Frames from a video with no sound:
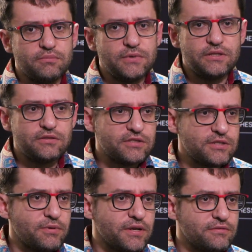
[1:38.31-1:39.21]
be
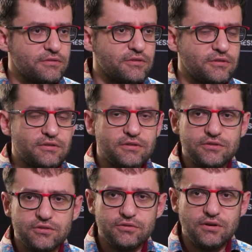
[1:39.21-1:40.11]
disrespectful
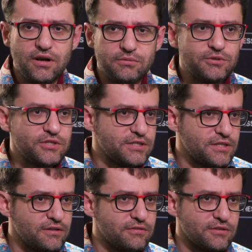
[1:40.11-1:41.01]
to Abdou
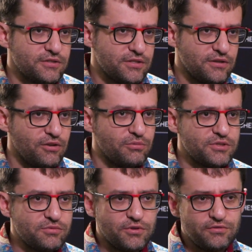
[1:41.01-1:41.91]
Sattar because he
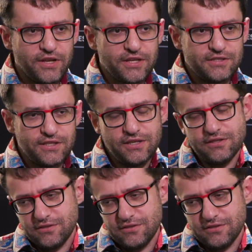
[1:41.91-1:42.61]
almost won by Kanze.